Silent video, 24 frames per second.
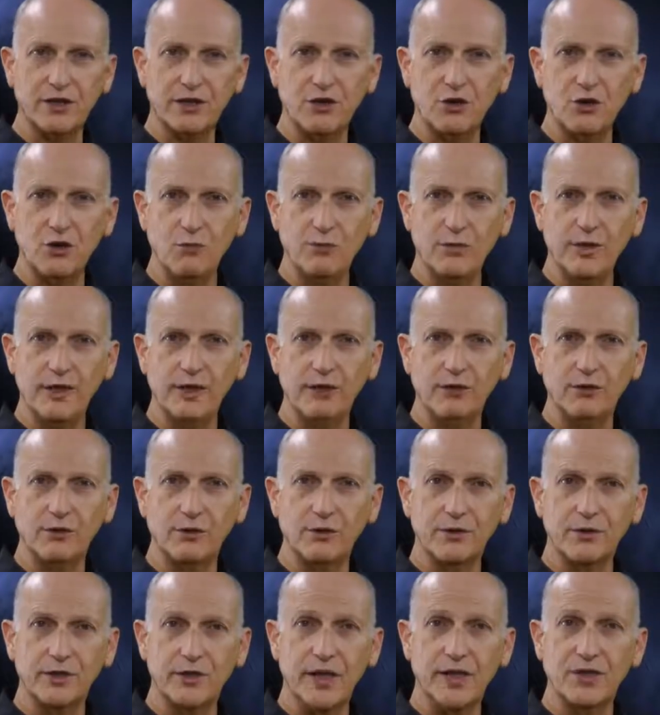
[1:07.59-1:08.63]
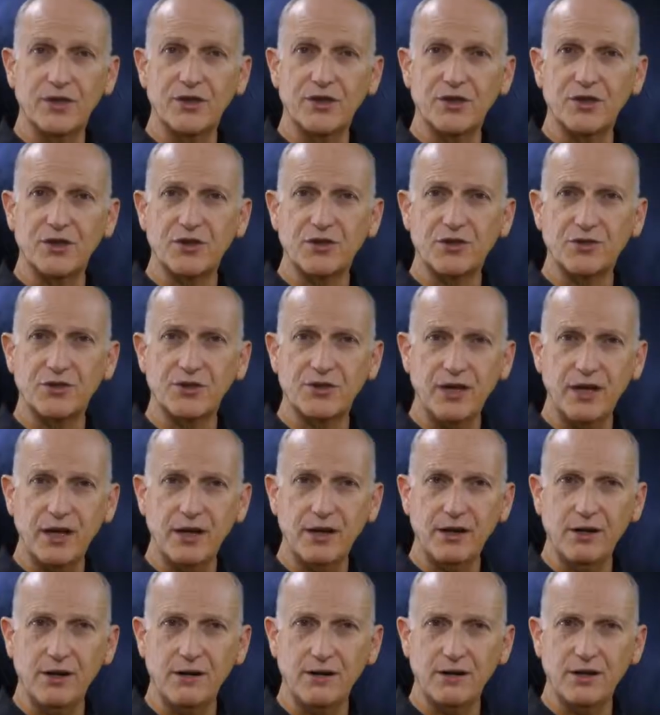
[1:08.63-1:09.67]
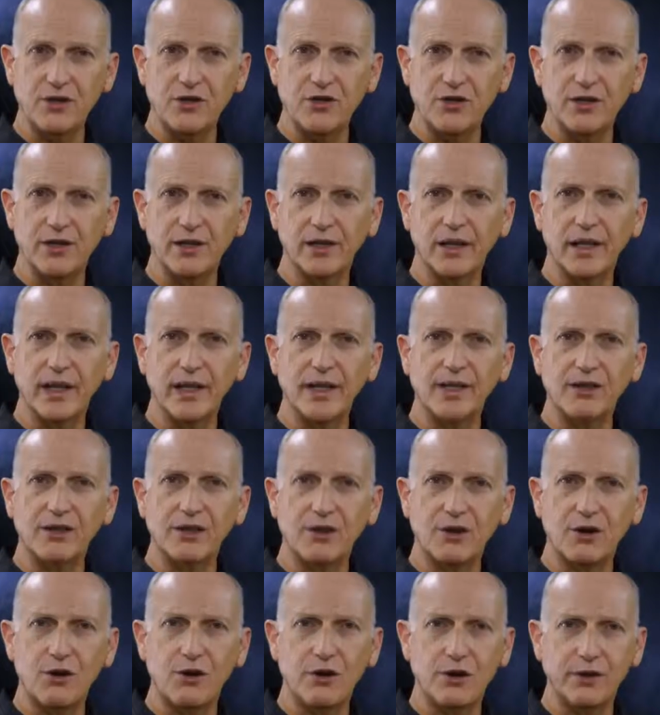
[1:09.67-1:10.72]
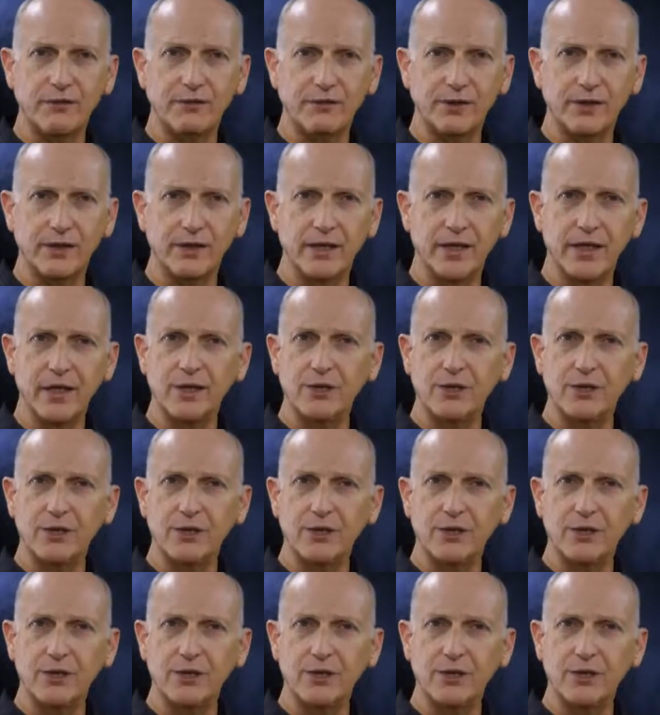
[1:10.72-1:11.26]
combing her dead sister's hair as she lay in the coffin